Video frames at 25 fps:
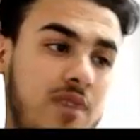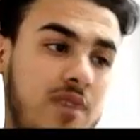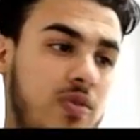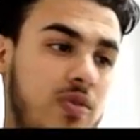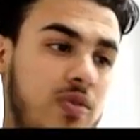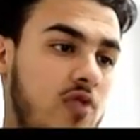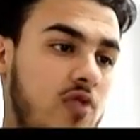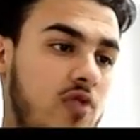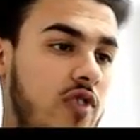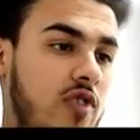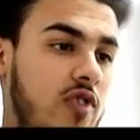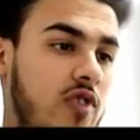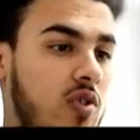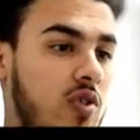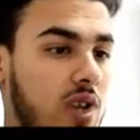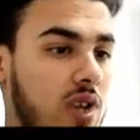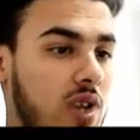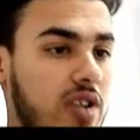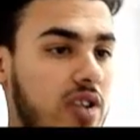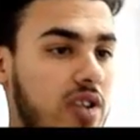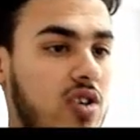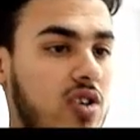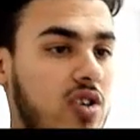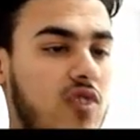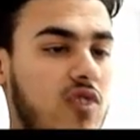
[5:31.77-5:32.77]
to improve
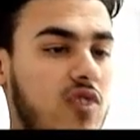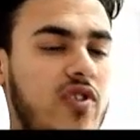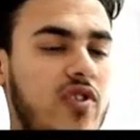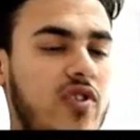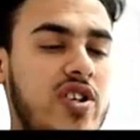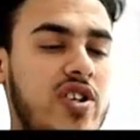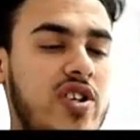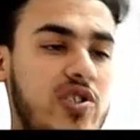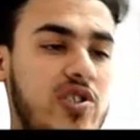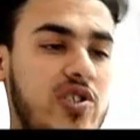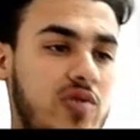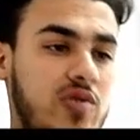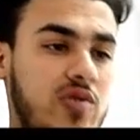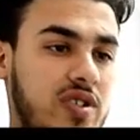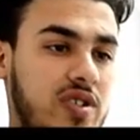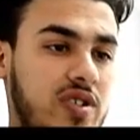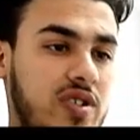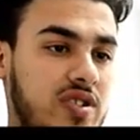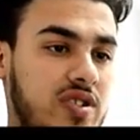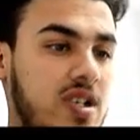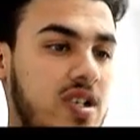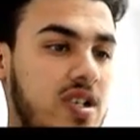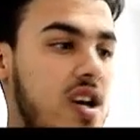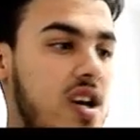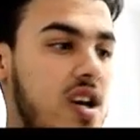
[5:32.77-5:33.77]
the quality of
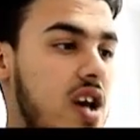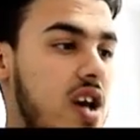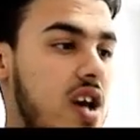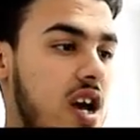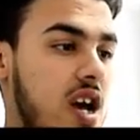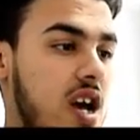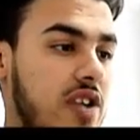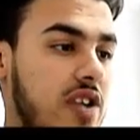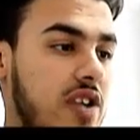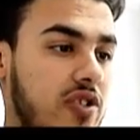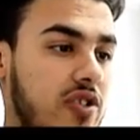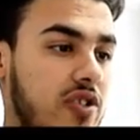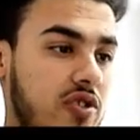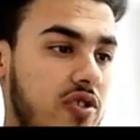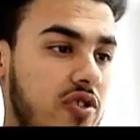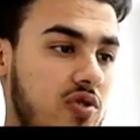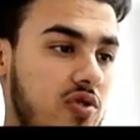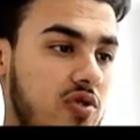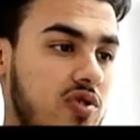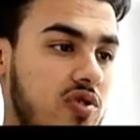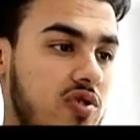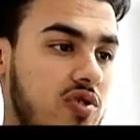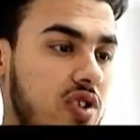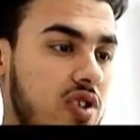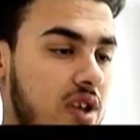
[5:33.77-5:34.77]
reassurance and
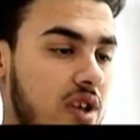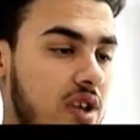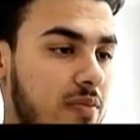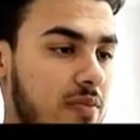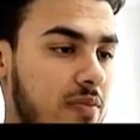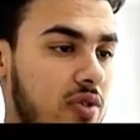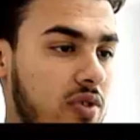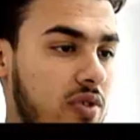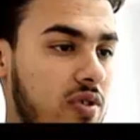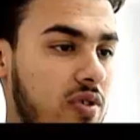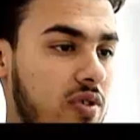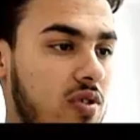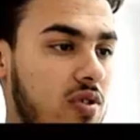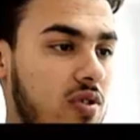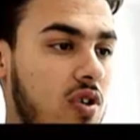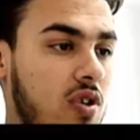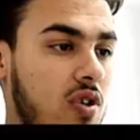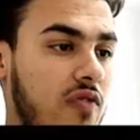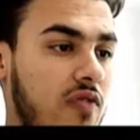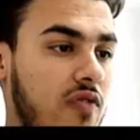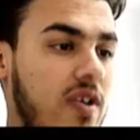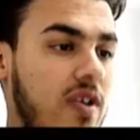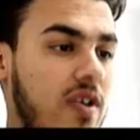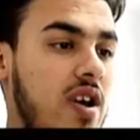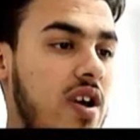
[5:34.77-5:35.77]
reduce the number
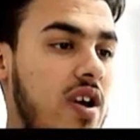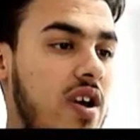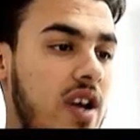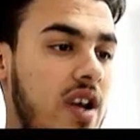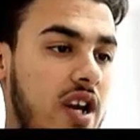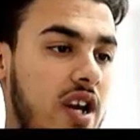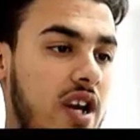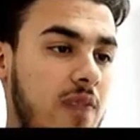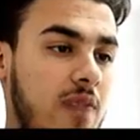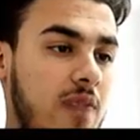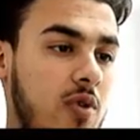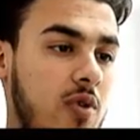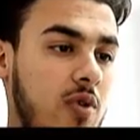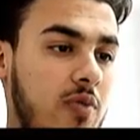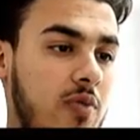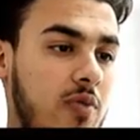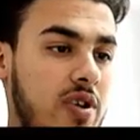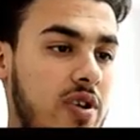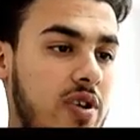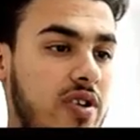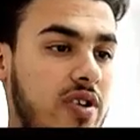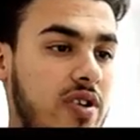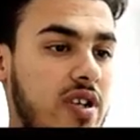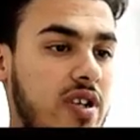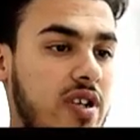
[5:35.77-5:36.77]
of
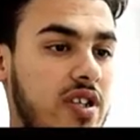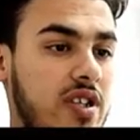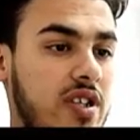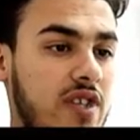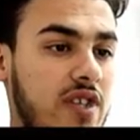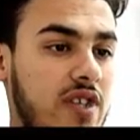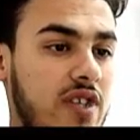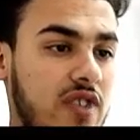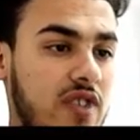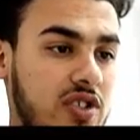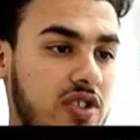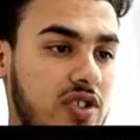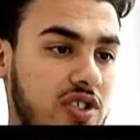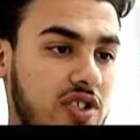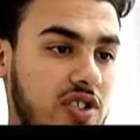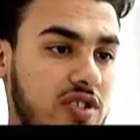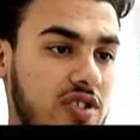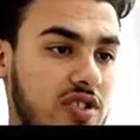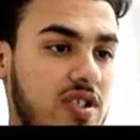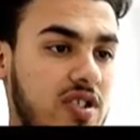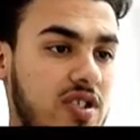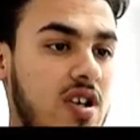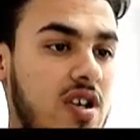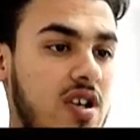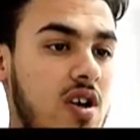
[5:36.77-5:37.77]
inappropriate
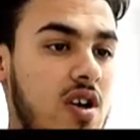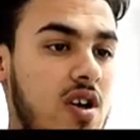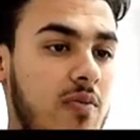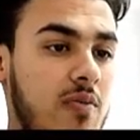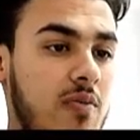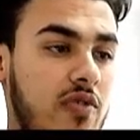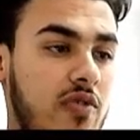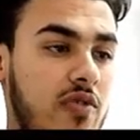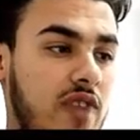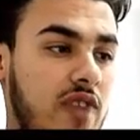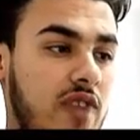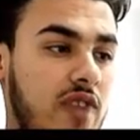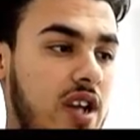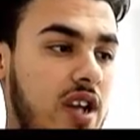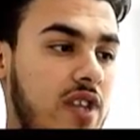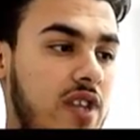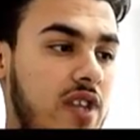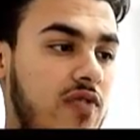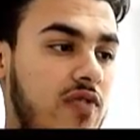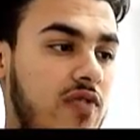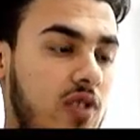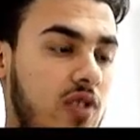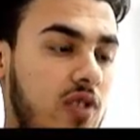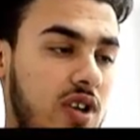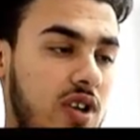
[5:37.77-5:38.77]
interventions
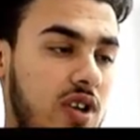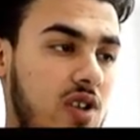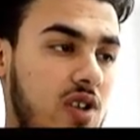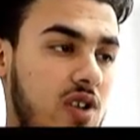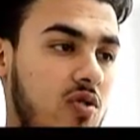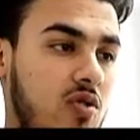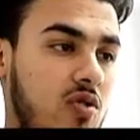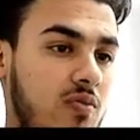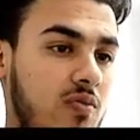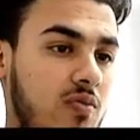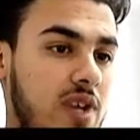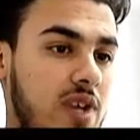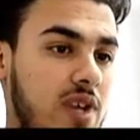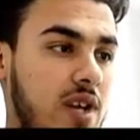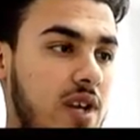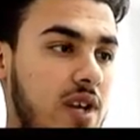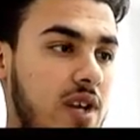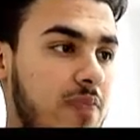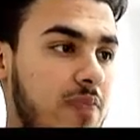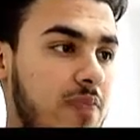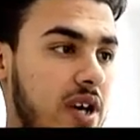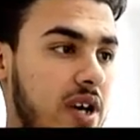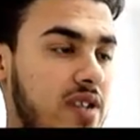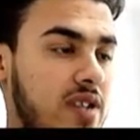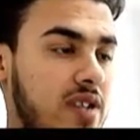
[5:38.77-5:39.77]
provided for low
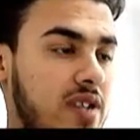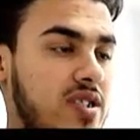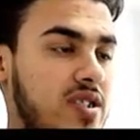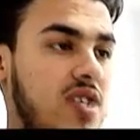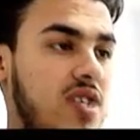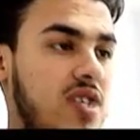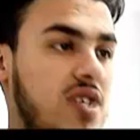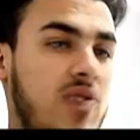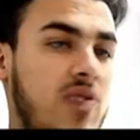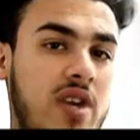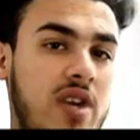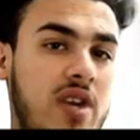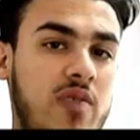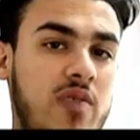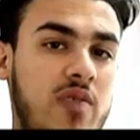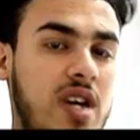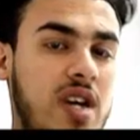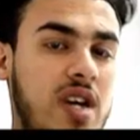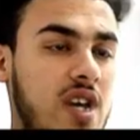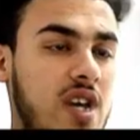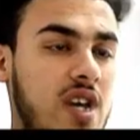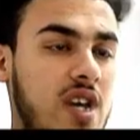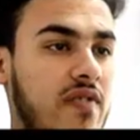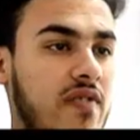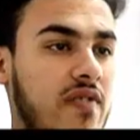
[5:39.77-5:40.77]
back pain. So
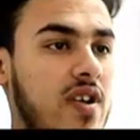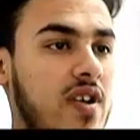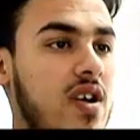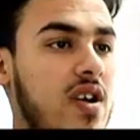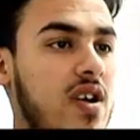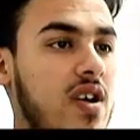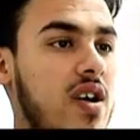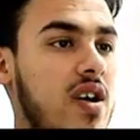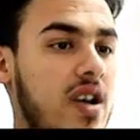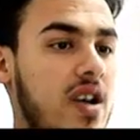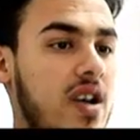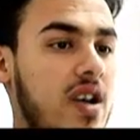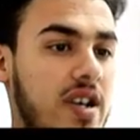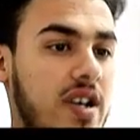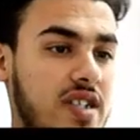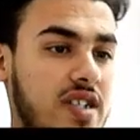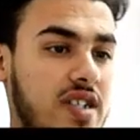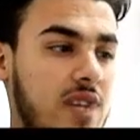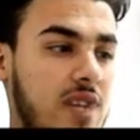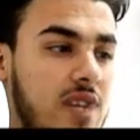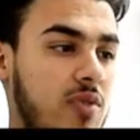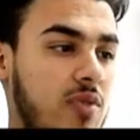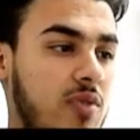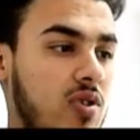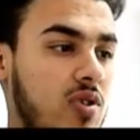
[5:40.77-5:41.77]
here we give
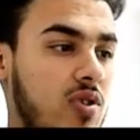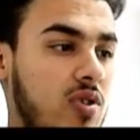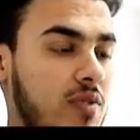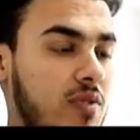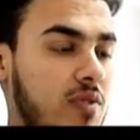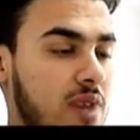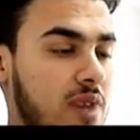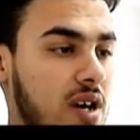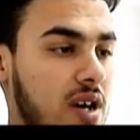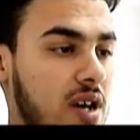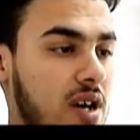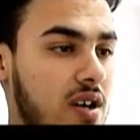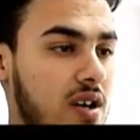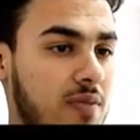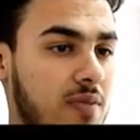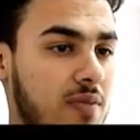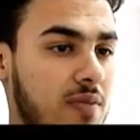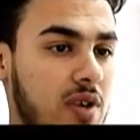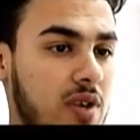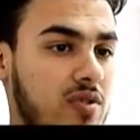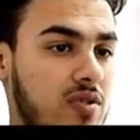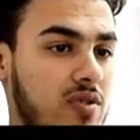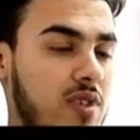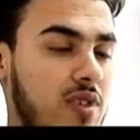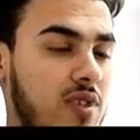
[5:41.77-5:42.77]
an example
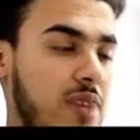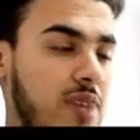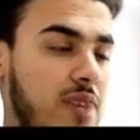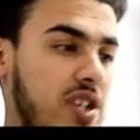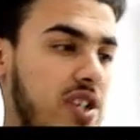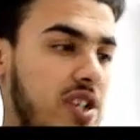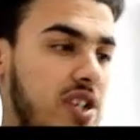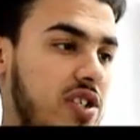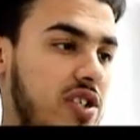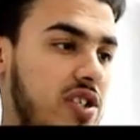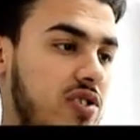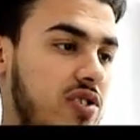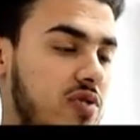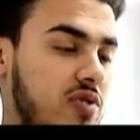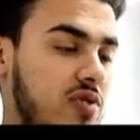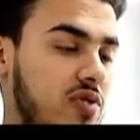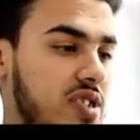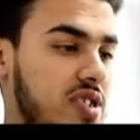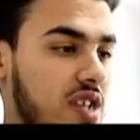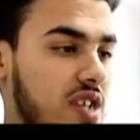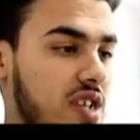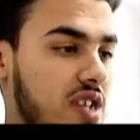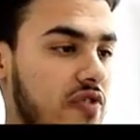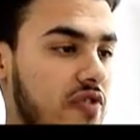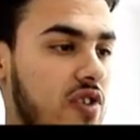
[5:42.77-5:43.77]
about a
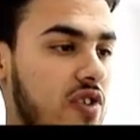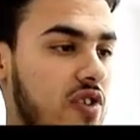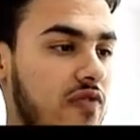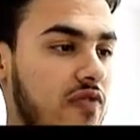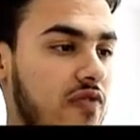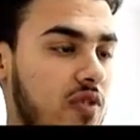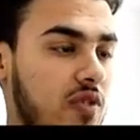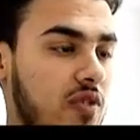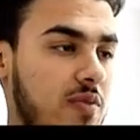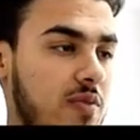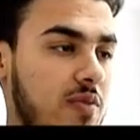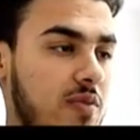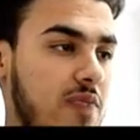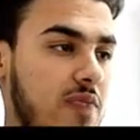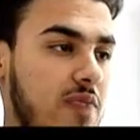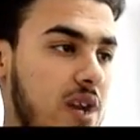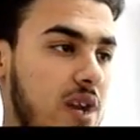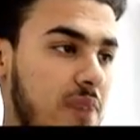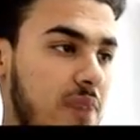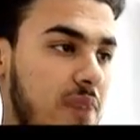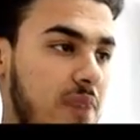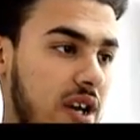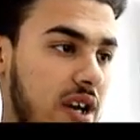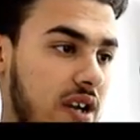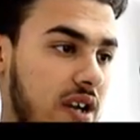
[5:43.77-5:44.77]
patient who is suffering from
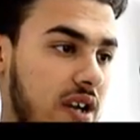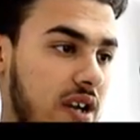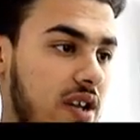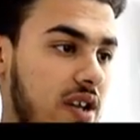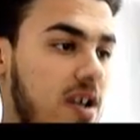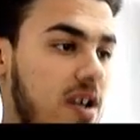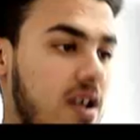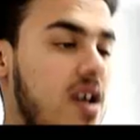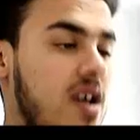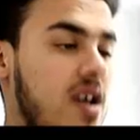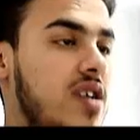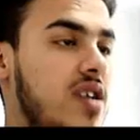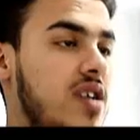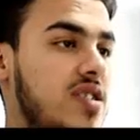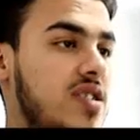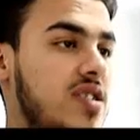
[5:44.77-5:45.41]
a back pain.